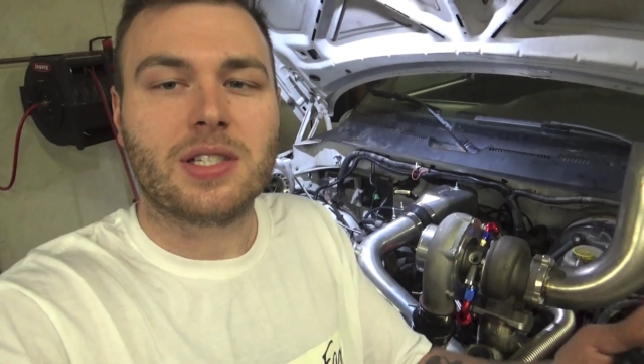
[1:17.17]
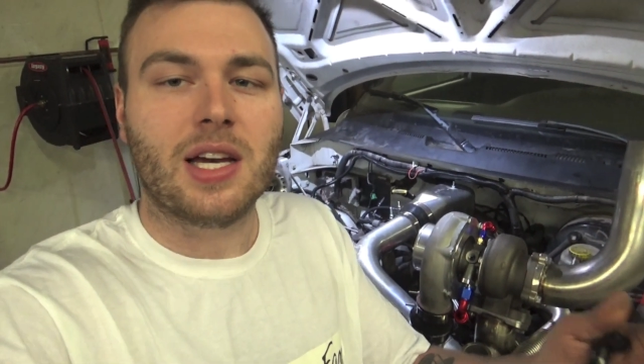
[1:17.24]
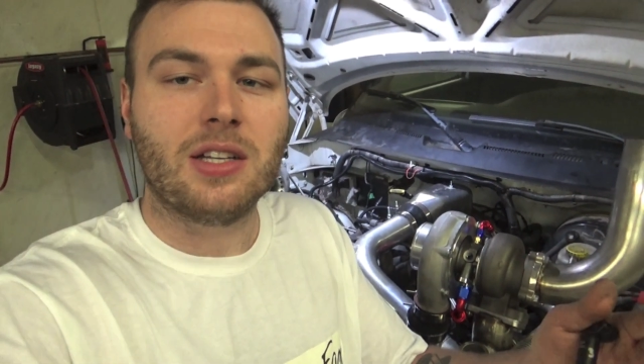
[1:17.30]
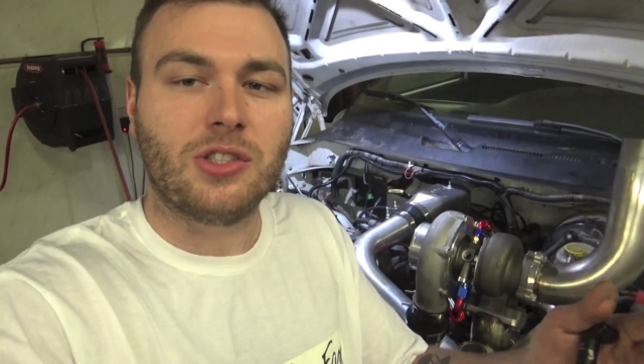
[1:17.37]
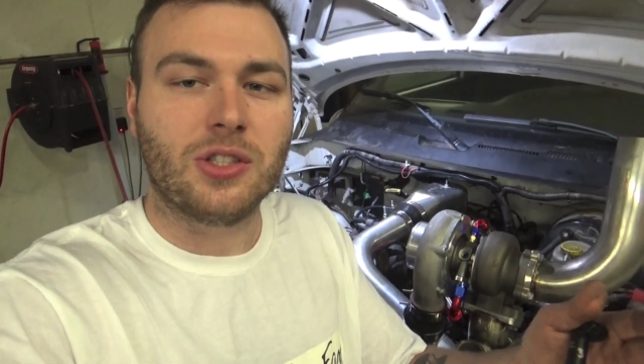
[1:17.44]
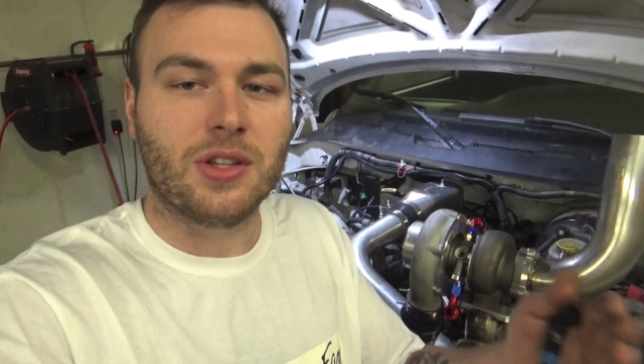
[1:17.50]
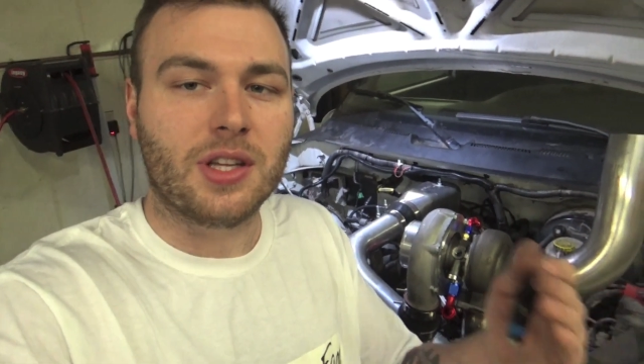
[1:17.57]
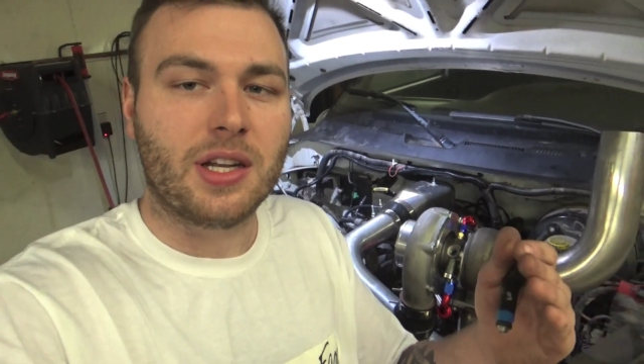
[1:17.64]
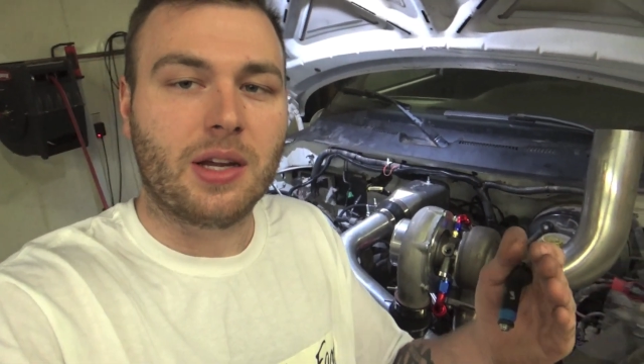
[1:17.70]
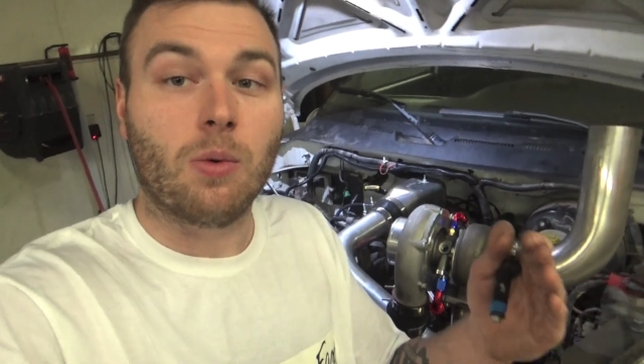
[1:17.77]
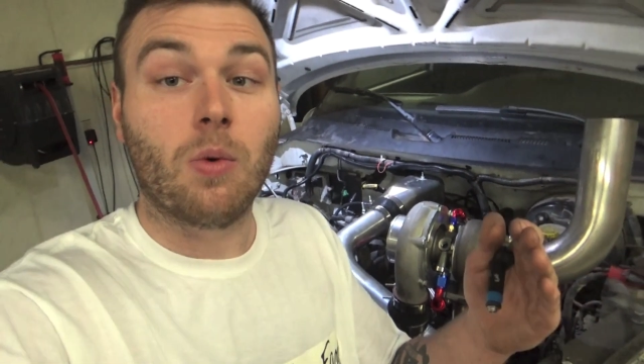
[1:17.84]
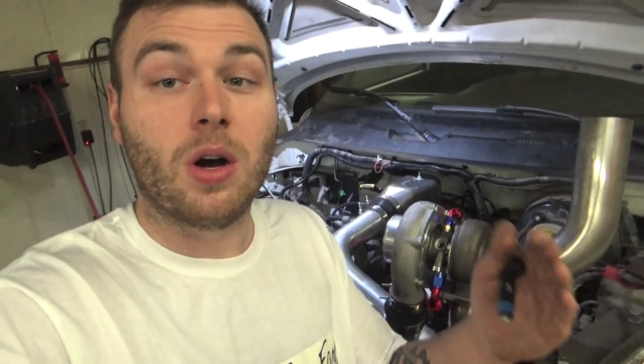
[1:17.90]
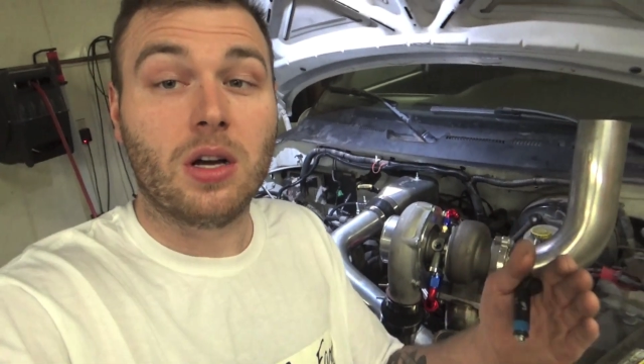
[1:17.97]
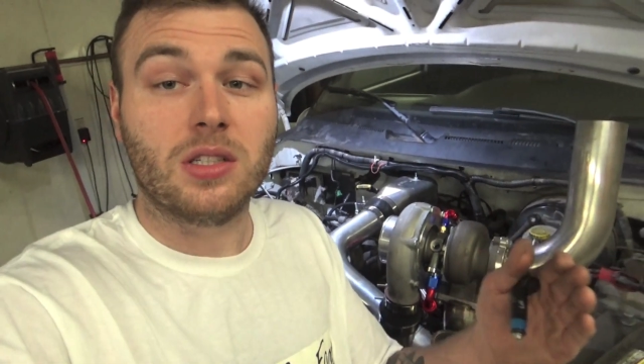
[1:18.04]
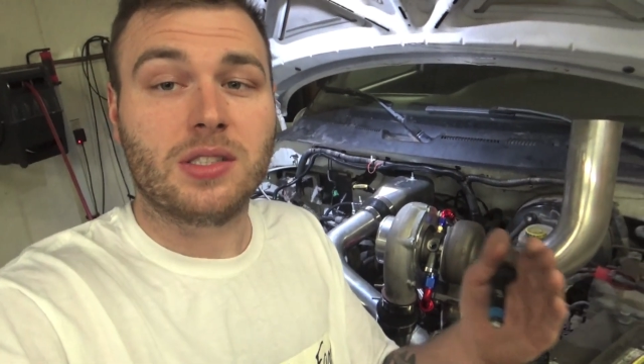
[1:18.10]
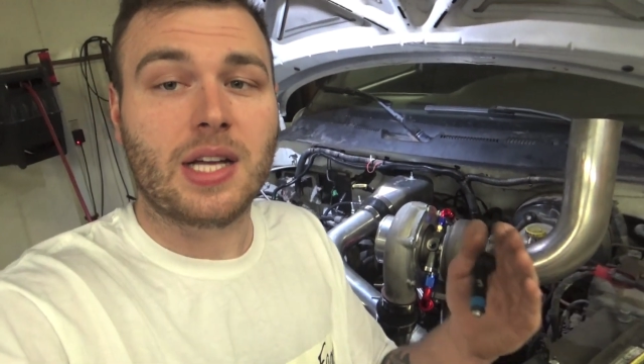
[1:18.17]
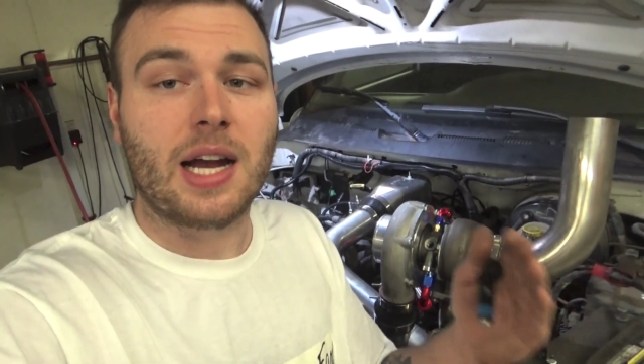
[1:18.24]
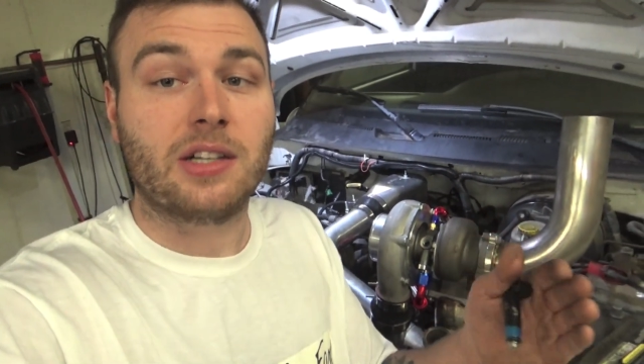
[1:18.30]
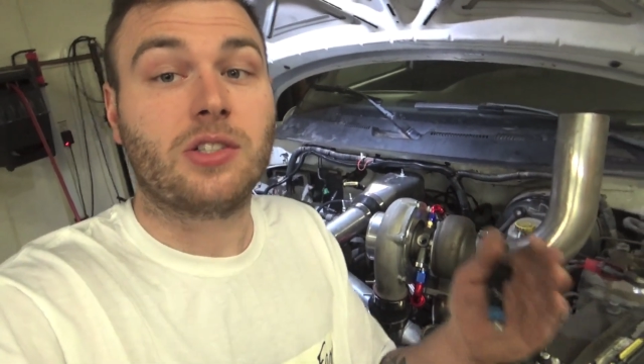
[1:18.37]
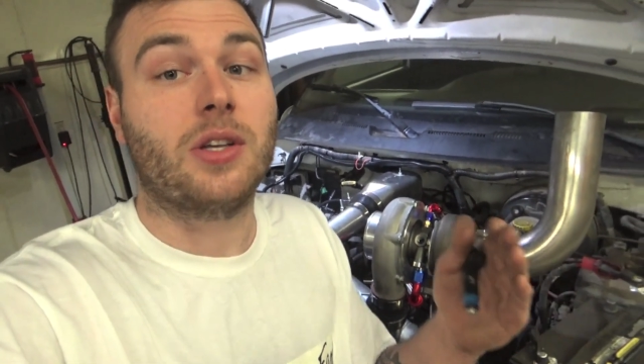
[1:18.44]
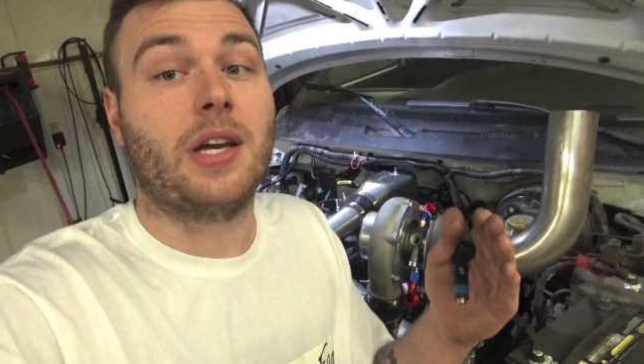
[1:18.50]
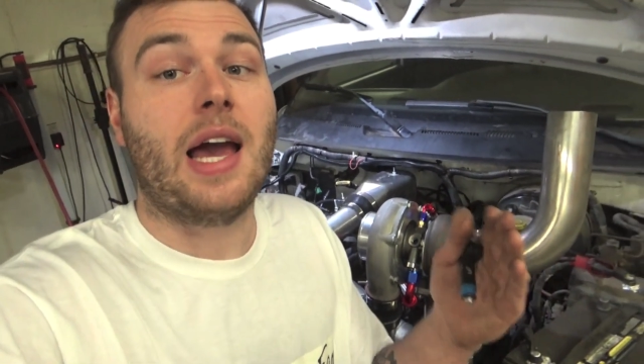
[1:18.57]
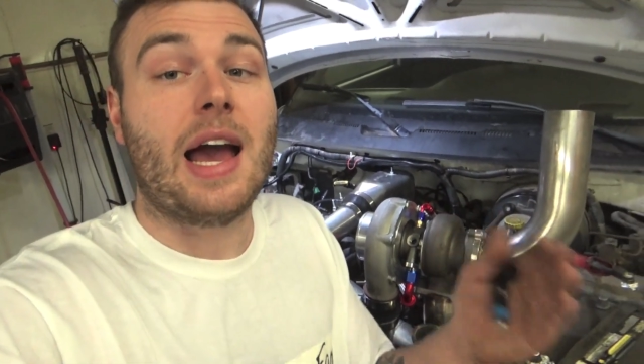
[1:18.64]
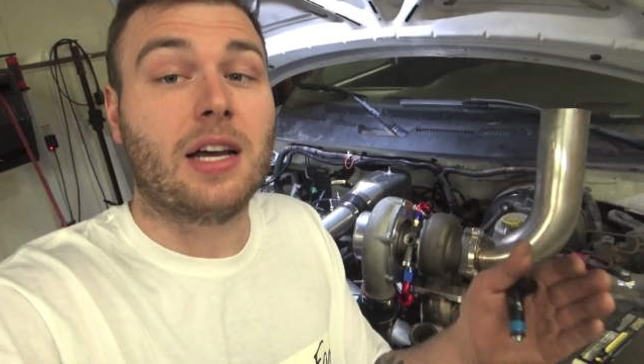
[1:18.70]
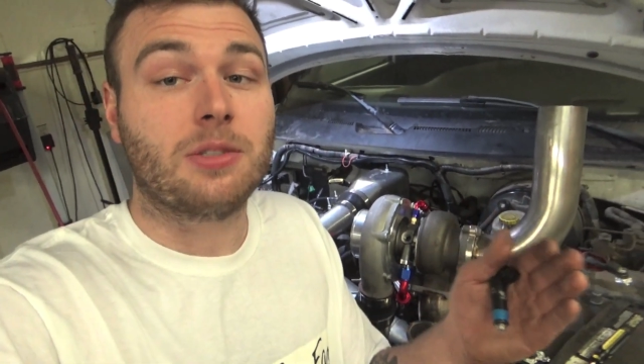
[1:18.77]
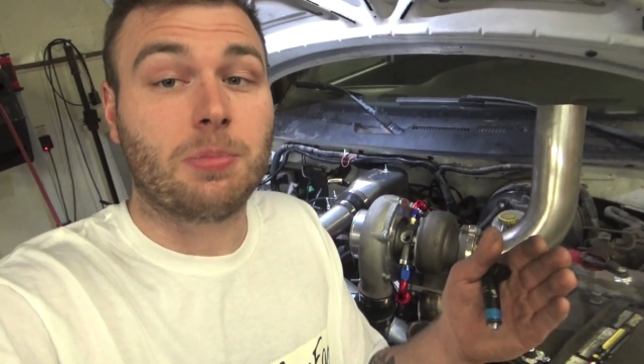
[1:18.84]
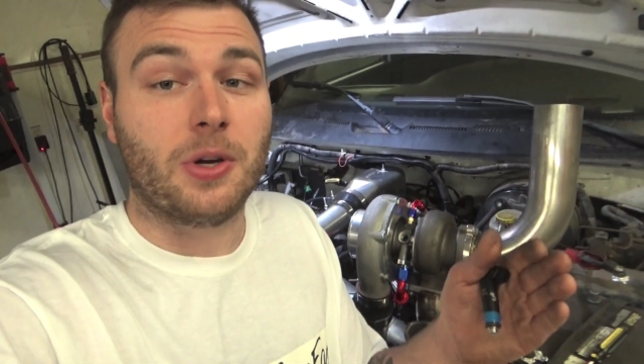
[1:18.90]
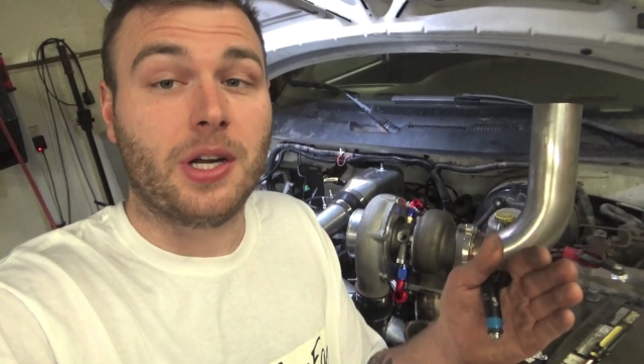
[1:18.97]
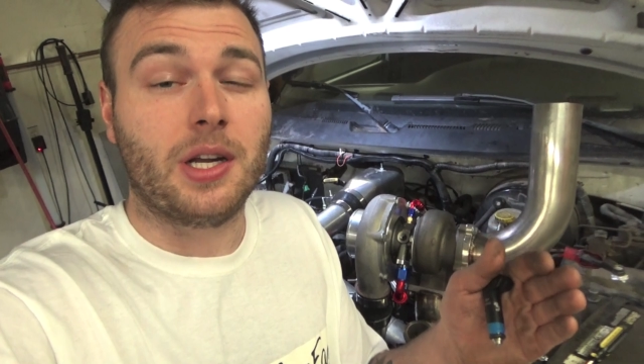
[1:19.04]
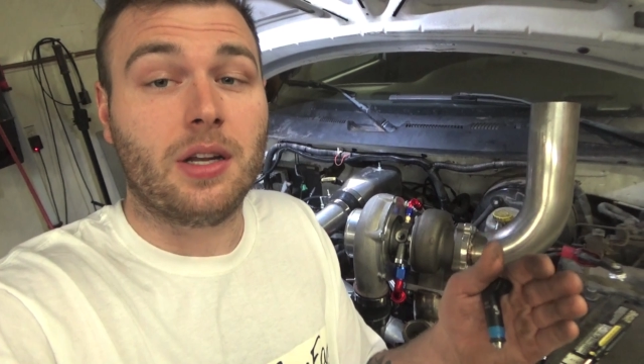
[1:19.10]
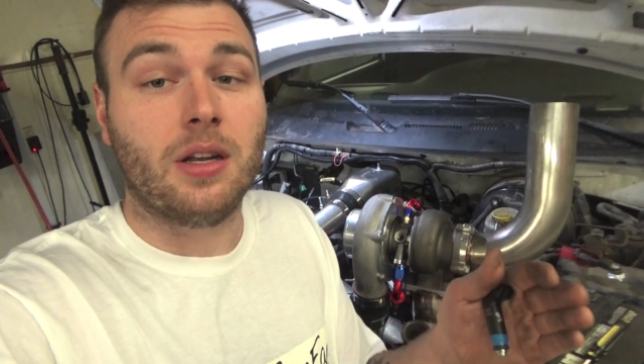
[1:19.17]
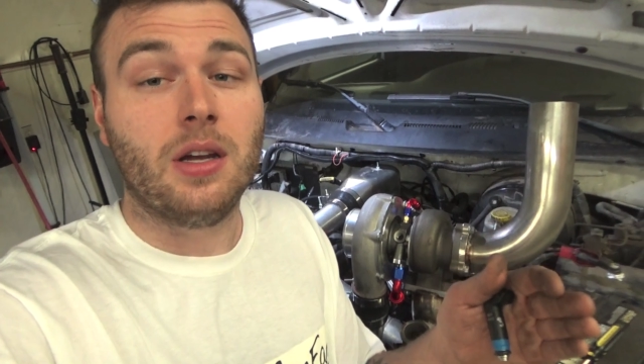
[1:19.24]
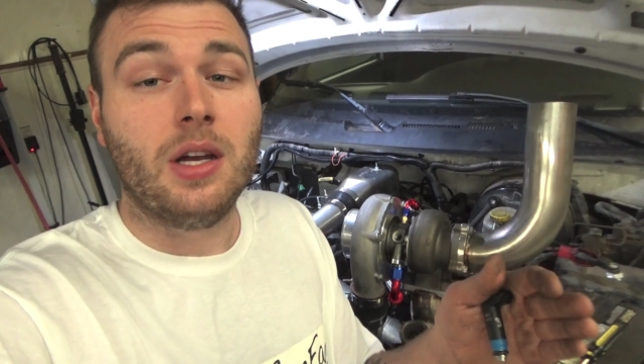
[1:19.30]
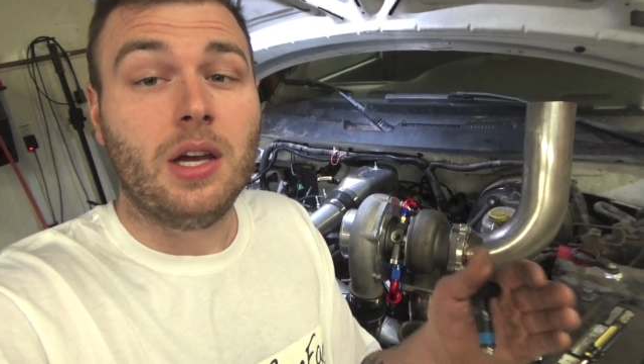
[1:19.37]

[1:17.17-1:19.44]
engine than it was naturally aspirated.